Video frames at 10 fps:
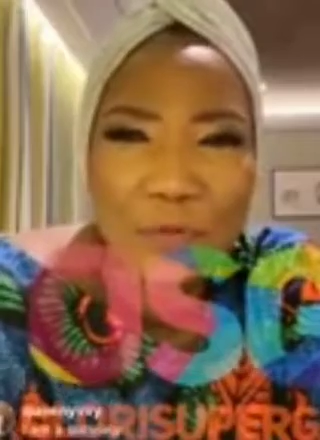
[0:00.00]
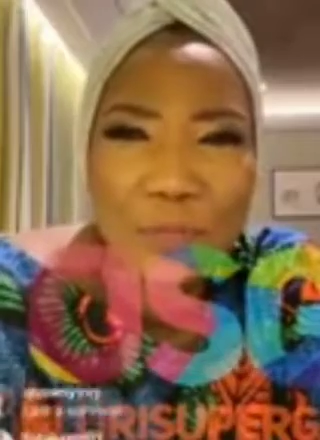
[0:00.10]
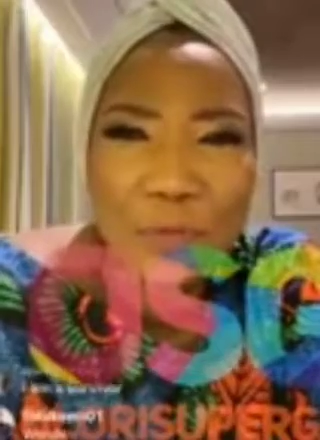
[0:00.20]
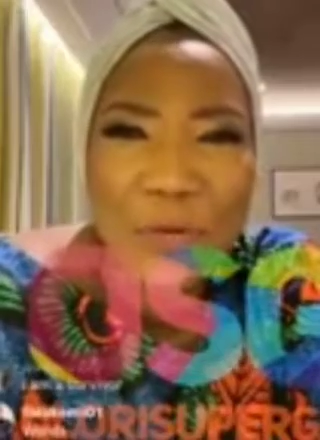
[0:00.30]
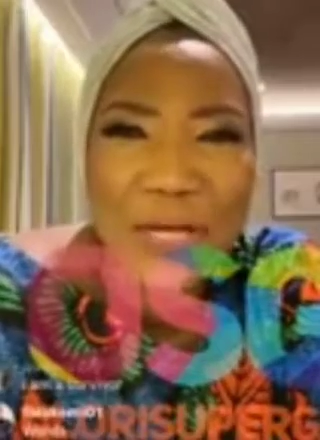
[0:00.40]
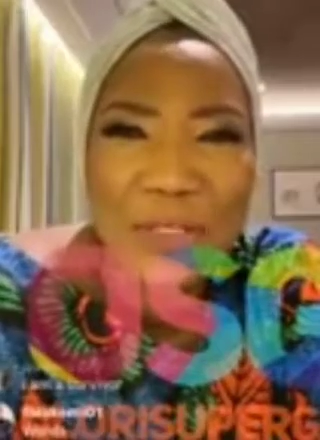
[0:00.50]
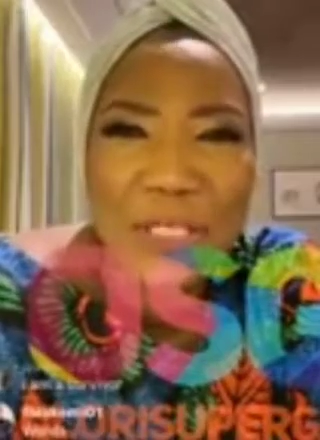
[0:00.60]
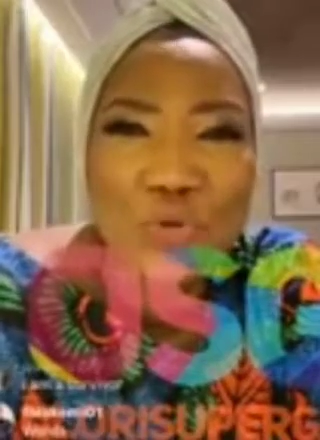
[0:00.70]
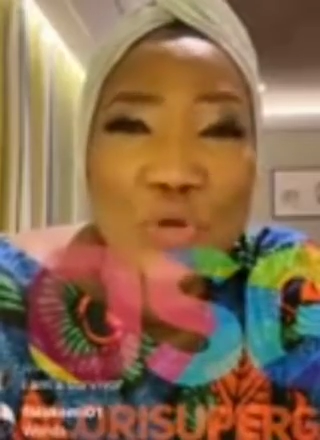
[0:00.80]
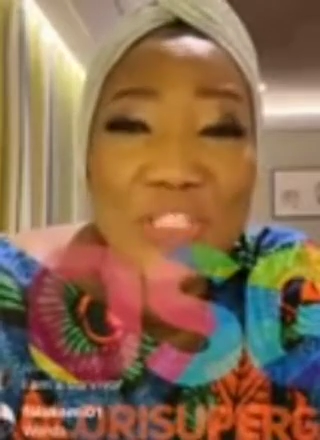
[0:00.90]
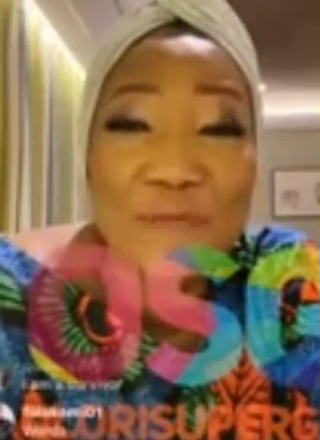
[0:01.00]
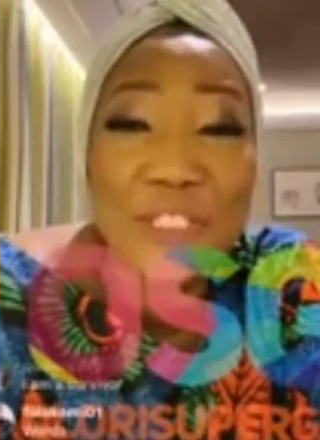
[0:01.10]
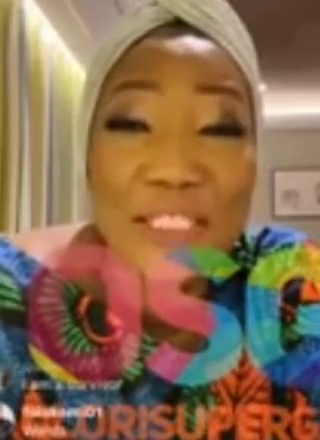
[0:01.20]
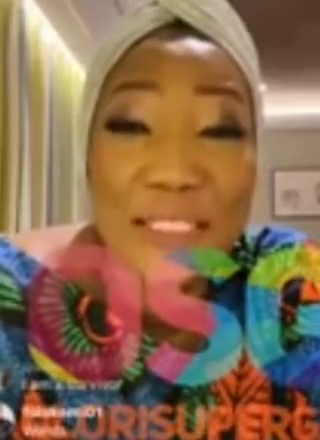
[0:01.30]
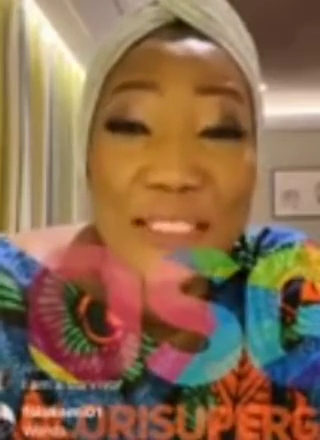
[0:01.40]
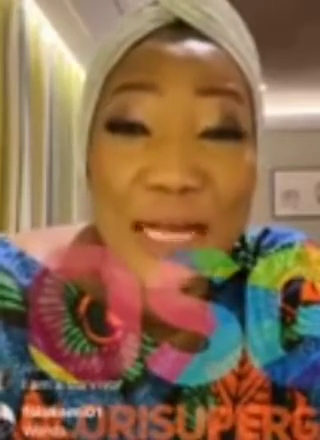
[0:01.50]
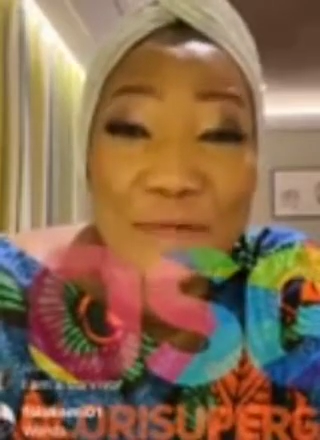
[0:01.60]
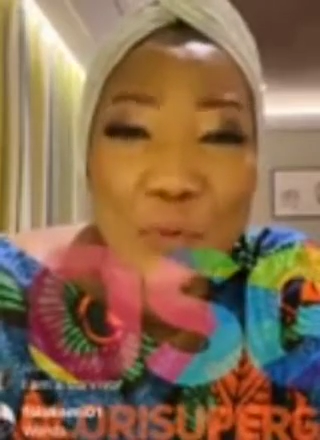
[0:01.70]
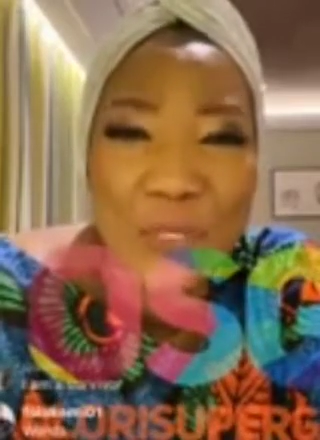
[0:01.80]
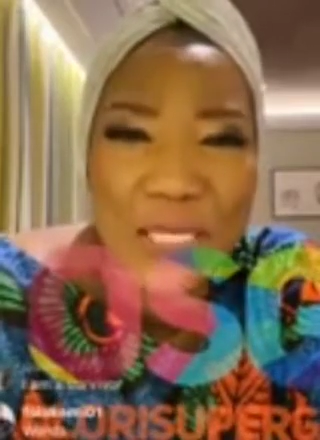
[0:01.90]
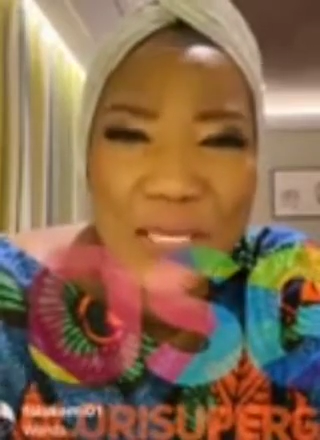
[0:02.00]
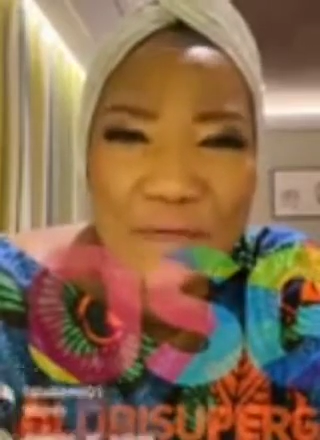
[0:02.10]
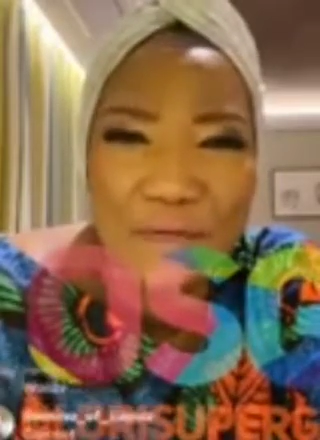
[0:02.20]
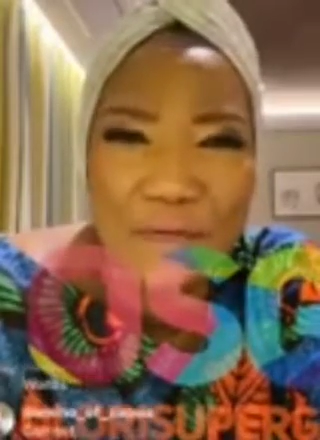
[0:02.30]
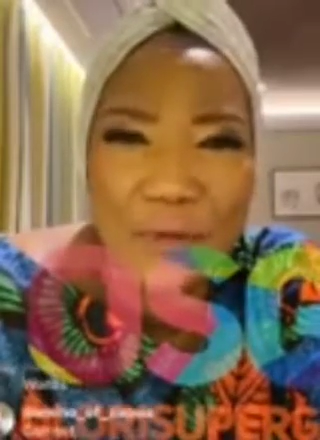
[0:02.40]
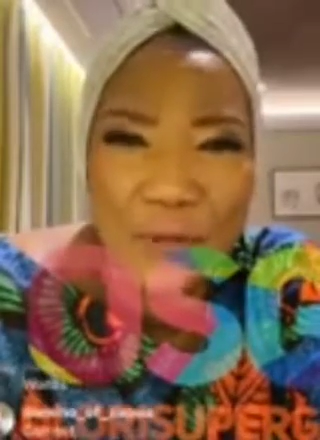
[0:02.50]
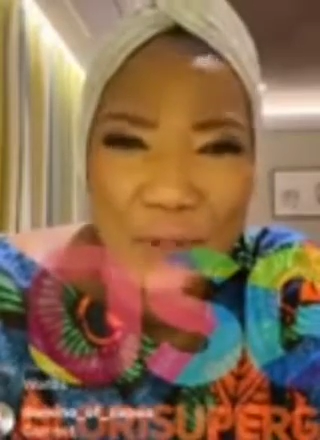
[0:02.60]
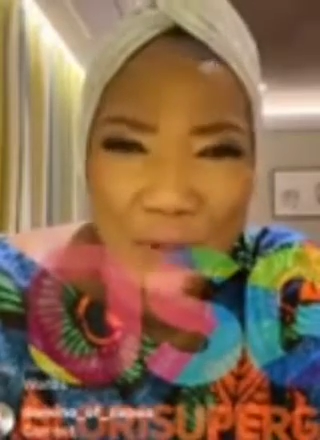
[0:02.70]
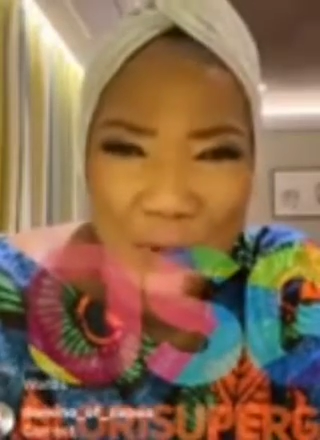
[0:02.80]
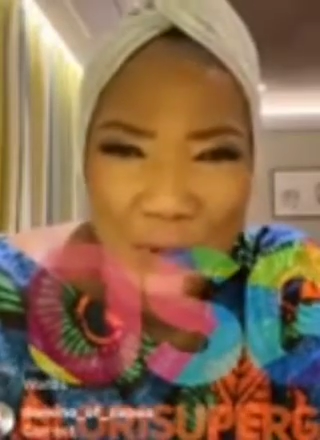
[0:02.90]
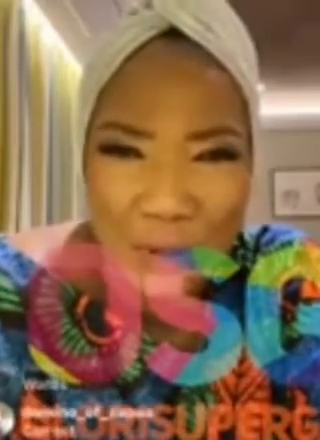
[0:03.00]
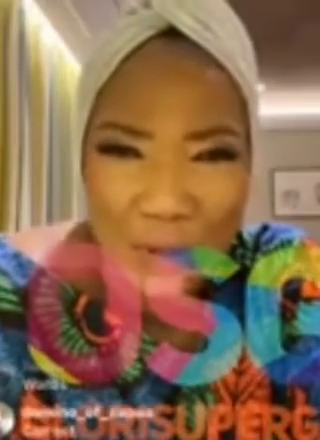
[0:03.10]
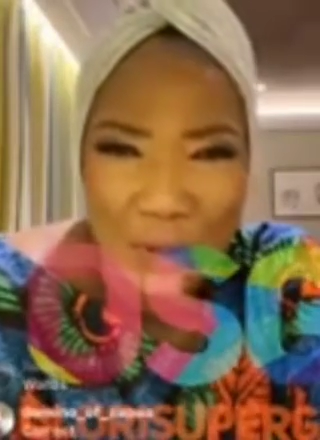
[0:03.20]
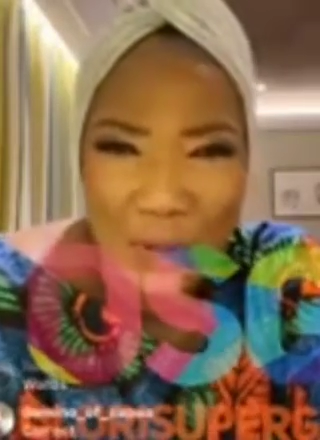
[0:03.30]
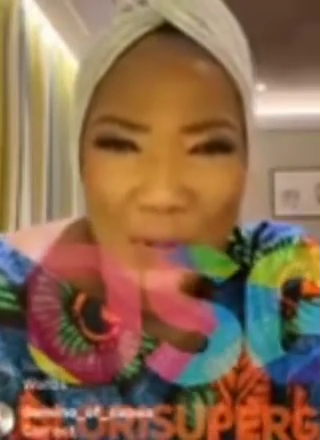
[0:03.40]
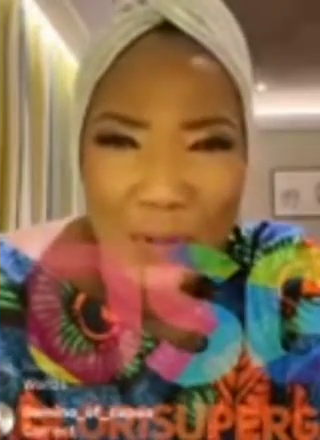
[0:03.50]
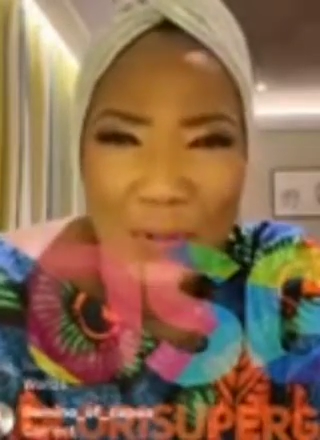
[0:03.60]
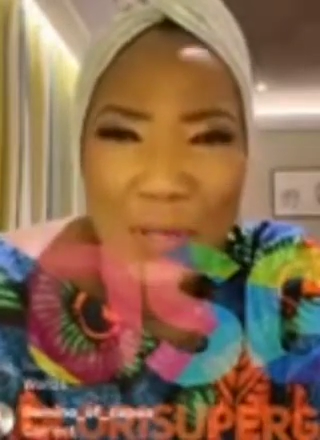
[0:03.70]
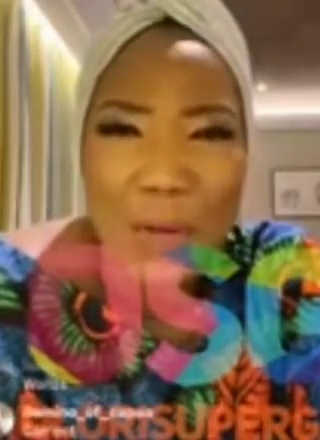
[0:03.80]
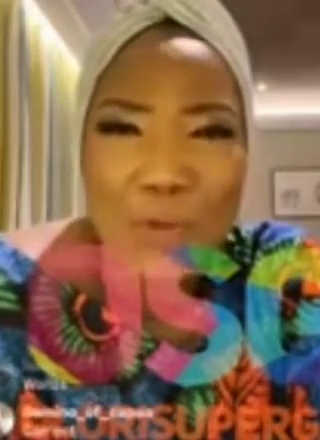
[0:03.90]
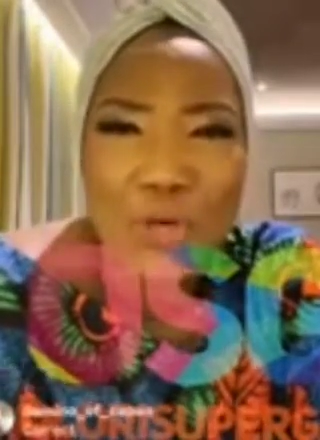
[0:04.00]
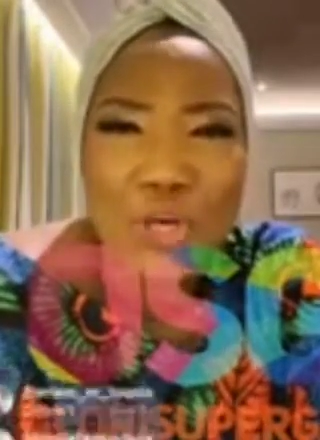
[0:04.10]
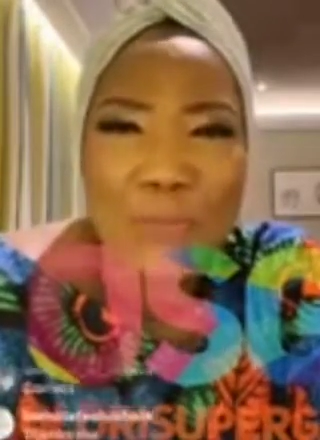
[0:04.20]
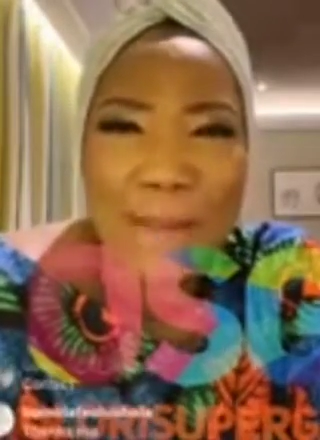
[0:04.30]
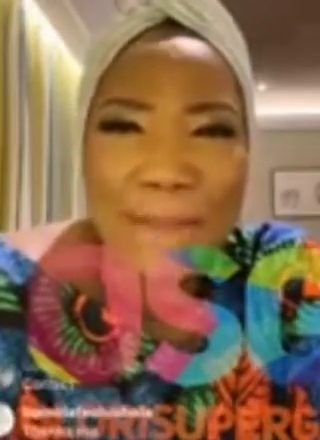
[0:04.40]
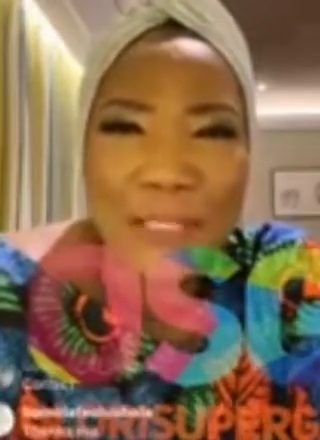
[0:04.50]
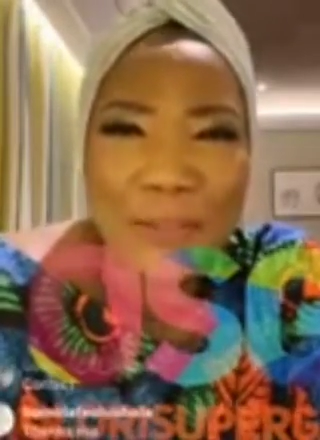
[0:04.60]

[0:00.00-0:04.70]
Some people, they do not even deserve to live among human